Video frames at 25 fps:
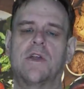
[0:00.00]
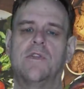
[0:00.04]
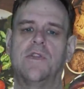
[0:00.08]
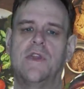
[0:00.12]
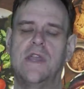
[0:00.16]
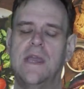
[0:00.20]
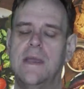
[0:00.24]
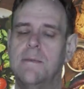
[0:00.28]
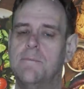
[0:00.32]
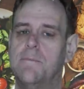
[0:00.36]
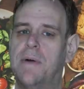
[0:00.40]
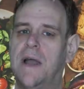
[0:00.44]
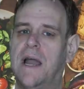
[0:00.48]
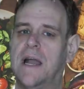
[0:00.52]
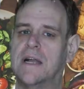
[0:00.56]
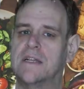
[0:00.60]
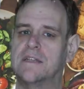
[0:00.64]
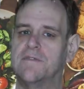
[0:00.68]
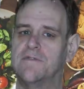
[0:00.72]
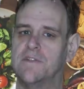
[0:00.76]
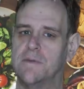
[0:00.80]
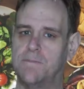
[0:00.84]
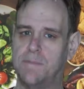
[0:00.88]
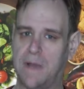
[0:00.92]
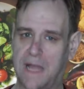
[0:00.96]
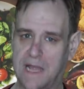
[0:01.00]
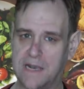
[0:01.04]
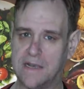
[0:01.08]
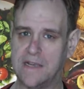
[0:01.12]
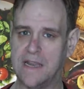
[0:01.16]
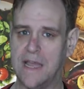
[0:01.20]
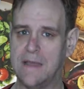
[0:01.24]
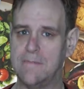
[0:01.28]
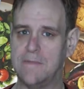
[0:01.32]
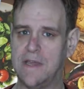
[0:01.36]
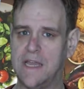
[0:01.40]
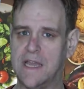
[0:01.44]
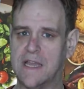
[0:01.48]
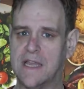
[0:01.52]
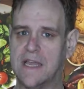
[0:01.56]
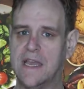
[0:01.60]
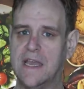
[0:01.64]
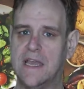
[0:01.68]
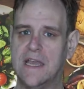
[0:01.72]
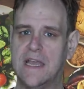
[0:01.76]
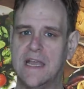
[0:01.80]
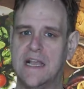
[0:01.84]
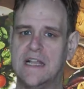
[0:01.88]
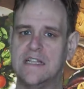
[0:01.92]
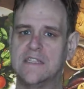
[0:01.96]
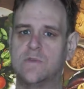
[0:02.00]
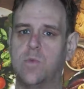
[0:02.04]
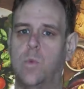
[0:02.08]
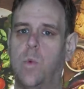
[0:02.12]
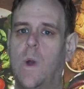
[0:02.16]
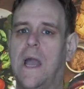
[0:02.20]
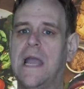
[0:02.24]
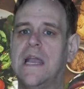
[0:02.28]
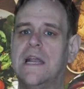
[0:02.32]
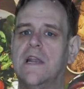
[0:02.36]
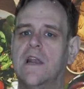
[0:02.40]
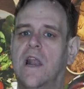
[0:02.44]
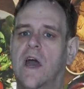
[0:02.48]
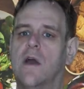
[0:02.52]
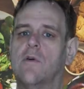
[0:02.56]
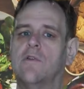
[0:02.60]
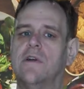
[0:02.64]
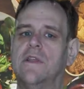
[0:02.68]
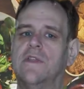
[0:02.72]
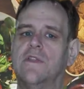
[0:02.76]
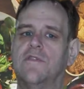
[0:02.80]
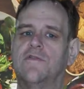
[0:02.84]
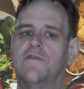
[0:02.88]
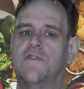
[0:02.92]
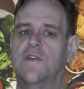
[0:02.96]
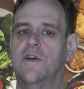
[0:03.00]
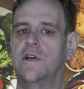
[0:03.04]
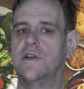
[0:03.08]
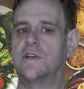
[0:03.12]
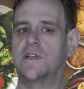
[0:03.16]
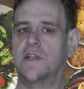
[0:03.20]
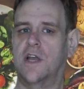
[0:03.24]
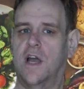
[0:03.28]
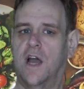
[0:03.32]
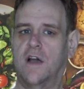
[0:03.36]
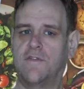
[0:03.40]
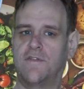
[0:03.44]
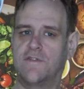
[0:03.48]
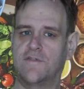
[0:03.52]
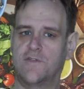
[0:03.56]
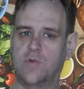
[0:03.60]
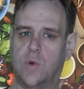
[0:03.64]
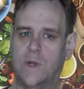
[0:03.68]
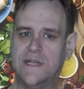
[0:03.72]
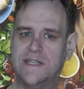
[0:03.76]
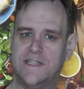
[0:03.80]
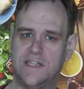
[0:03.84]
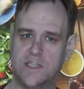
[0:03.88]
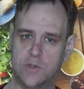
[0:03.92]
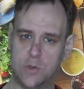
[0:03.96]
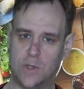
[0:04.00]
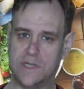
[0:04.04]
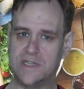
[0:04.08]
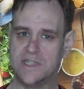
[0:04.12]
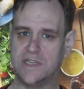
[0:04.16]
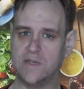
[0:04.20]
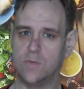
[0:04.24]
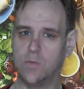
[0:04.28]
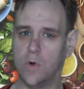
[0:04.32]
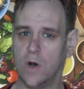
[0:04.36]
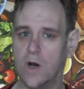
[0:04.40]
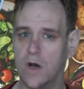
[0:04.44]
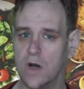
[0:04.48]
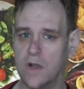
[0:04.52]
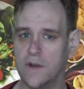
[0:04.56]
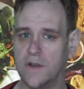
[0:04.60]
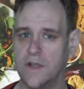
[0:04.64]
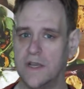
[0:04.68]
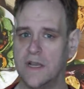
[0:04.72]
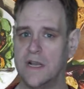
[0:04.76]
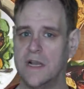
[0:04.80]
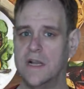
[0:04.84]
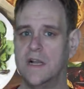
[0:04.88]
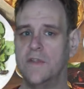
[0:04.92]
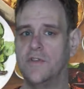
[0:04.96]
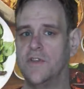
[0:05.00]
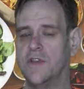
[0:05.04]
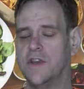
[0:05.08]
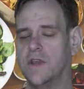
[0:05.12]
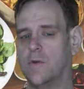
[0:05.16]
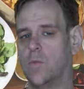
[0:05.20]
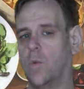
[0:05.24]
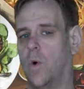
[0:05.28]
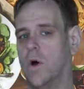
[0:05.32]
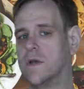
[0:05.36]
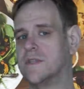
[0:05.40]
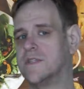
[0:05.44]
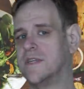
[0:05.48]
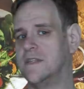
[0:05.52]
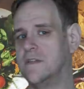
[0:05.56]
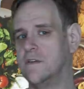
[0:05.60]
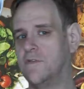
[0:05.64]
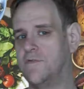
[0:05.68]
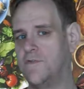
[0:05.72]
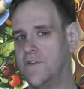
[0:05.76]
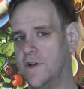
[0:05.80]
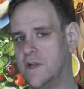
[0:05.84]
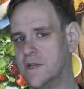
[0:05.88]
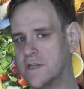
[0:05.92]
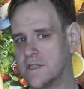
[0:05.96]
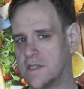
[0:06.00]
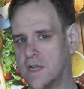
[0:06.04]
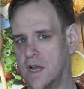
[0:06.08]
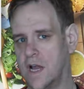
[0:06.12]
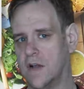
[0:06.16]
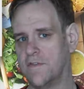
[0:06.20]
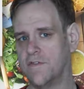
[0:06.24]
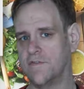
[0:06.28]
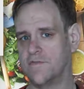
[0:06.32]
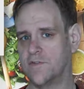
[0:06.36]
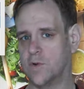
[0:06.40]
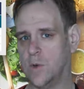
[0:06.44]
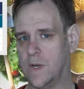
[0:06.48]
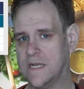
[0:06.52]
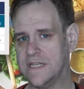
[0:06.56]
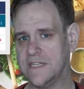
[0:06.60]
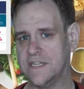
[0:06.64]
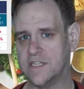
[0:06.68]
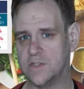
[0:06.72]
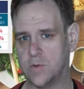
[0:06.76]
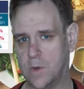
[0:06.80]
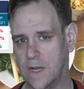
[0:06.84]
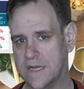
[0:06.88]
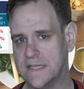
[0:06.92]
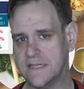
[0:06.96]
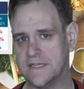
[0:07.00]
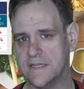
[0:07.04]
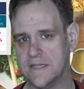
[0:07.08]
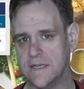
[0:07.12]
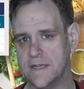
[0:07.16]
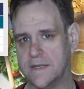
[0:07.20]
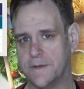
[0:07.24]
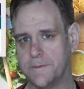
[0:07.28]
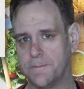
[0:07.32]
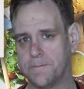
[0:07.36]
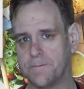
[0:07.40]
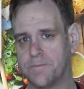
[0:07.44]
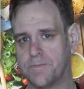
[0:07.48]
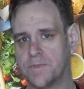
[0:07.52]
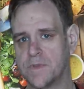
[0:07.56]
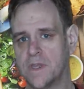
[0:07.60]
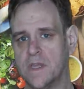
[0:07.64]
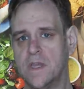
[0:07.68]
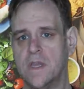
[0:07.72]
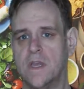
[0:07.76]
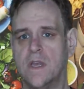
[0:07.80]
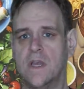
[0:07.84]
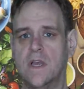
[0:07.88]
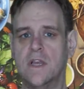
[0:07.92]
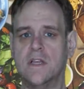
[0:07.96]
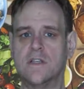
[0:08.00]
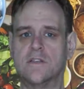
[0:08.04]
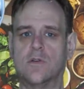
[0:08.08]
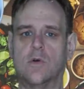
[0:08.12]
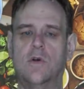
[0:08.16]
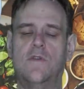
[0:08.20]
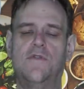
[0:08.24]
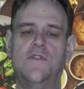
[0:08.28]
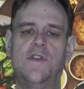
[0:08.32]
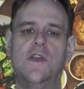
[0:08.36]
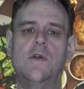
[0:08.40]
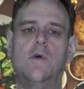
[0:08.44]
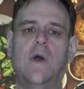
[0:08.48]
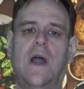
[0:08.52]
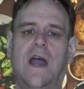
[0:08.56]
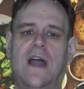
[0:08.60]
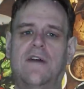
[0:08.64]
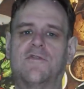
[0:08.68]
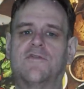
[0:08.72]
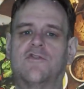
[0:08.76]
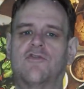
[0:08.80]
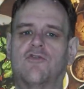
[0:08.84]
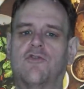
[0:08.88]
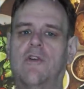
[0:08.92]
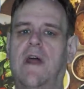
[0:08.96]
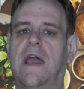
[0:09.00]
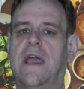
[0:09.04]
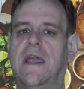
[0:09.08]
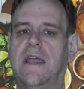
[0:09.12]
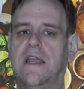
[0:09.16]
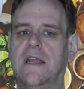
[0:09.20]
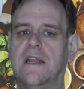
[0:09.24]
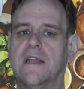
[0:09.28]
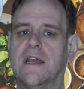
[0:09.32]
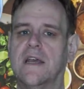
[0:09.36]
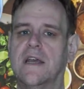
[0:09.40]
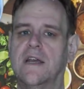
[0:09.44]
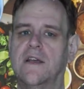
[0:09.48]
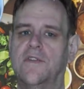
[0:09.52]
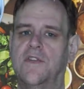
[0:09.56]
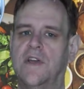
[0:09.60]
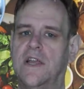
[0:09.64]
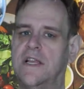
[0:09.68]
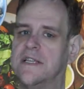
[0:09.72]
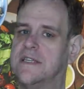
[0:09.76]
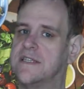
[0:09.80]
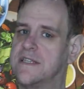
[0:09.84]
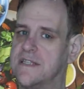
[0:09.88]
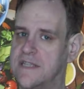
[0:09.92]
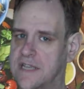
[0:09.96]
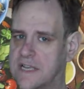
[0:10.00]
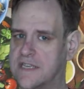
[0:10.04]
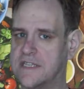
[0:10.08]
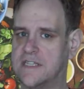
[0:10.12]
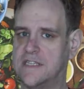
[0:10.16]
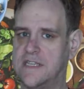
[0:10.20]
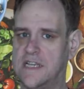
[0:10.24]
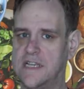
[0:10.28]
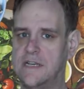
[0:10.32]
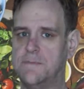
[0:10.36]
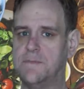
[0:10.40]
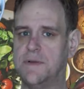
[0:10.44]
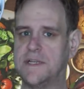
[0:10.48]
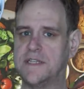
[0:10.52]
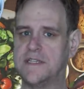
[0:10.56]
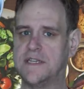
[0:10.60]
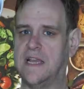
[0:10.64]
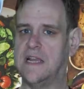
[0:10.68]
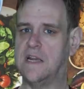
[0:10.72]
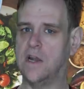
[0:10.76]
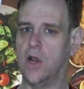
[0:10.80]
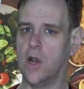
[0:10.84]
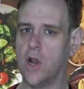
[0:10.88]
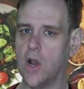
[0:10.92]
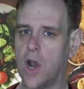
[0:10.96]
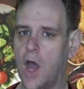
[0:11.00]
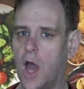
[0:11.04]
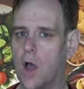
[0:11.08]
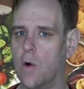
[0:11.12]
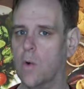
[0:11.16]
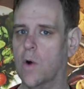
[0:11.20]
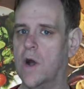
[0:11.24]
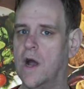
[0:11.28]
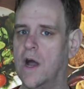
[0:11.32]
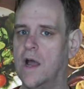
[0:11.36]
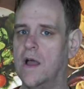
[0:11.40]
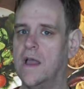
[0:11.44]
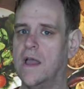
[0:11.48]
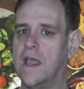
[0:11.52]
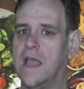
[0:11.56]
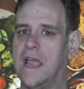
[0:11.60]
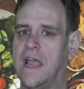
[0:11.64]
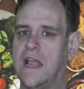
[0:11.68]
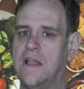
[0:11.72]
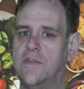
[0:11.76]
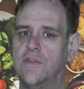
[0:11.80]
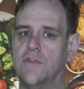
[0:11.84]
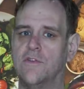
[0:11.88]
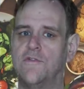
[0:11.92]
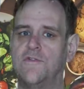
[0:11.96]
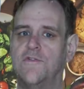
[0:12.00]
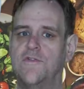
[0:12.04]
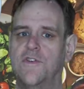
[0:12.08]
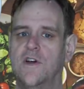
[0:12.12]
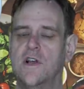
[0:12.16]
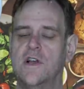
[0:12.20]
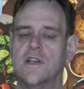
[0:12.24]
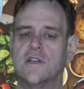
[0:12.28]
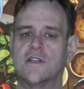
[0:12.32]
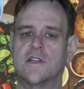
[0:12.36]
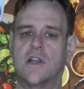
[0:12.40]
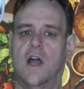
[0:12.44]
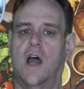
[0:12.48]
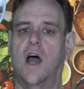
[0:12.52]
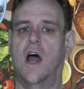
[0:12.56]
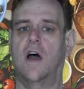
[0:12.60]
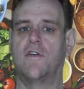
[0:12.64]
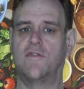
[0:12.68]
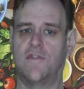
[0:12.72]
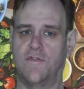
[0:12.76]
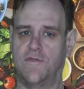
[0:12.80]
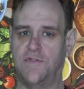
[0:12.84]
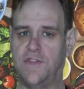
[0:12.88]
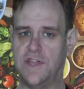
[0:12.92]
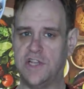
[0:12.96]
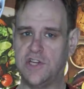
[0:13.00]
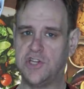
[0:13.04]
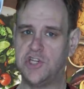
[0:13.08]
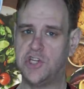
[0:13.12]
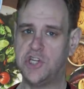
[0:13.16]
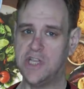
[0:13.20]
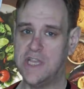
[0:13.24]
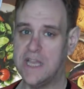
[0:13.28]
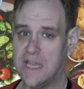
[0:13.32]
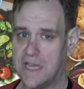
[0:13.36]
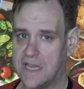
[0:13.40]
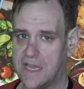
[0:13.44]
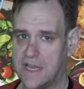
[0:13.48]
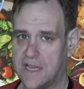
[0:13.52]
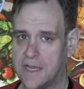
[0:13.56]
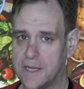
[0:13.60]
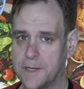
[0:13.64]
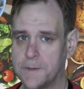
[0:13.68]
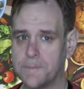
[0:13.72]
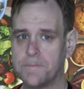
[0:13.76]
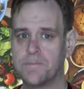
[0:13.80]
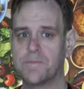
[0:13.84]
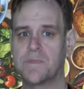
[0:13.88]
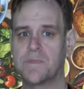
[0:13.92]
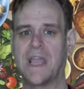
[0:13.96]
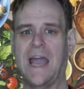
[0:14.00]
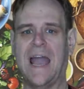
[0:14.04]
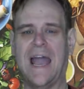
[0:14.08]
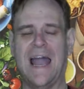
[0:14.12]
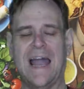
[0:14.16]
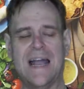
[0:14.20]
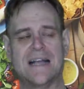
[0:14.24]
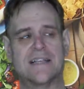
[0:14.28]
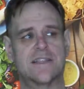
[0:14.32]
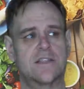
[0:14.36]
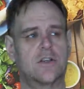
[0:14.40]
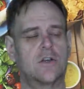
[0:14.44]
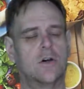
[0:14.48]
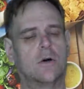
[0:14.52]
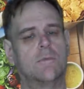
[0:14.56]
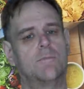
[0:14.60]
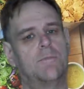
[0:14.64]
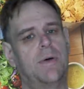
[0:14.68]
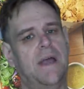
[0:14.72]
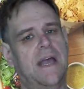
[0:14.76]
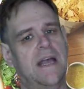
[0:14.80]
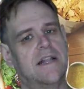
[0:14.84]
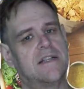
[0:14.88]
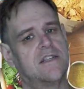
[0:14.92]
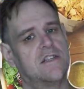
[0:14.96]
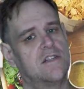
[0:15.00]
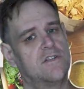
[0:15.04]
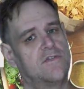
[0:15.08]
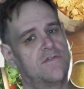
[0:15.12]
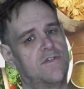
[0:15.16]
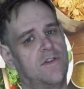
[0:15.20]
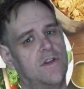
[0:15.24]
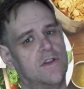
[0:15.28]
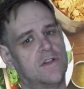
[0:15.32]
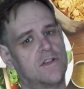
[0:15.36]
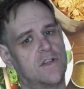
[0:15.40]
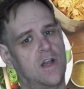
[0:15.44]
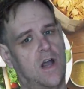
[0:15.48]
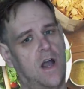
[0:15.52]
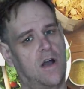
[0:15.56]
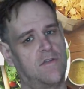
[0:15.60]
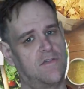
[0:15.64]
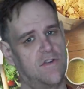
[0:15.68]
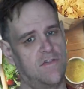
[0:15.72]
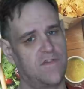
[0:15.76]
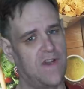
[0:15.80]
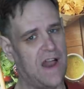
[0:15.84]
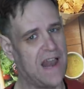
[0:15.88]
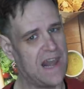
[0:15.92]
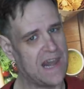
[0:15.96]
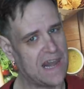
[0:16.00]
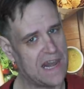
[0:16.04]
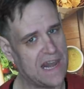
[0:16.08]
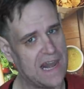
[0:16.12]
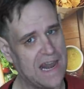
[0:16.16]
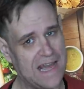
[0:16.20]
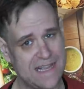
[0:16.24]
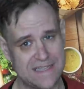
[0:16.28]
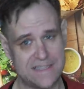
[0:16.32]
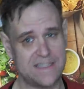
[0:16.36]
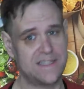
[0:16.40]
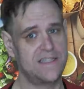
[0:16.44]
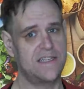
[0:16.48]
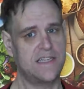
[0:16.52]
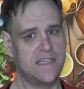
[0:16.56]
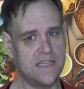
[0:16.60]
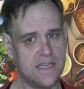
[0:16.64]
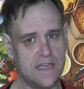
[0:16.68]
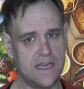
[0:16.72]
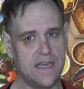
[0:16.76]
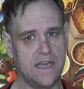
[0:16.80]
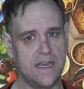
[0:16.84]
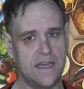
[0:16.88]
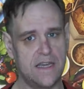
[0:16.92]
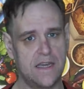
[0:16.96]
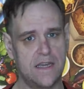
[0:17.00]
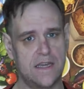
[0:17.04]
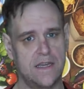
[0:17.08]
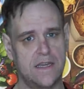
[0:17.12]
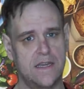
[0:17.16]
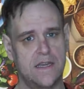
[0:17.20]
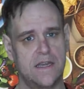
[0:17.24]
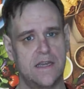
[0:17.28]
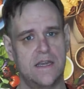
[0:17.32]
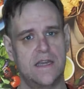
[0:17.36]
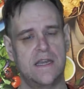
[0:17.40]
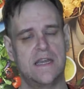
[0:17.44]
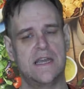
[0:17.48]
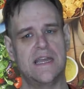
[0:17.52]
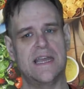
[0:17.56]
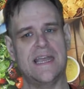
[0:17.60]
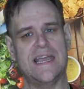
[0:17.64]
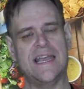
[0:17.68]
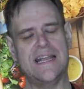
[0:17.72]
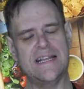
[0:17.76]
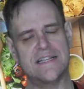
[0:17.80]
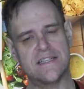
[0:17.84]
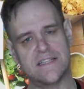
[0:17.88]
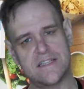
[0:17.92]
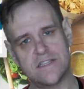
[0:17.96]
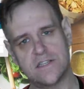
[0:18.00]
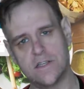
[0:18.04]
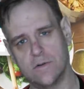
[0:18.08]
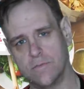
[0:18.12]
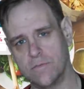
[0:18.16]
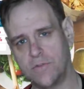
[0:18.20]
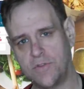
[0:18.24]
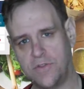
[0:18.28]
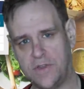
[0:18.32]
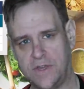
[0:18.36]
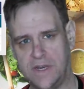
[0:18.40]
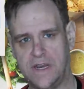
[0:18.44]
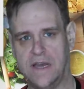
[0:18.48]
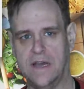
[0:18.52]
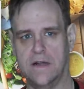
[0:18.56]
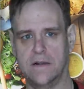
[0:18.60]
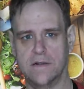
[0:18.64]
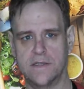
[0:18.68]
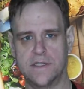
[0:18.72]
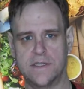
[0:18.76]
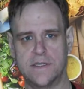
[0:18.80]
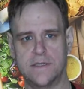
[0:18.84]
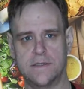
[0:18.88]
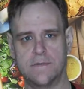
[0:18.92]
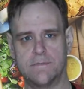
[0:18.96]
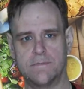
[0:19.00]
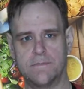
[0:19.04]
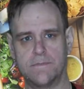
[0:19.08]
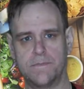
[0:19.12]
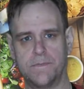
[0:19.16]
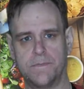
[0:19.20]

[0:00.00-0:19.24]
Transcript: the impact of the pandemic is way lower in the first half of 2021 than it was in the first half of 2020. So if you have trade that is 16% lower in the first half of this year, as compared to the first half of last year, it's something else.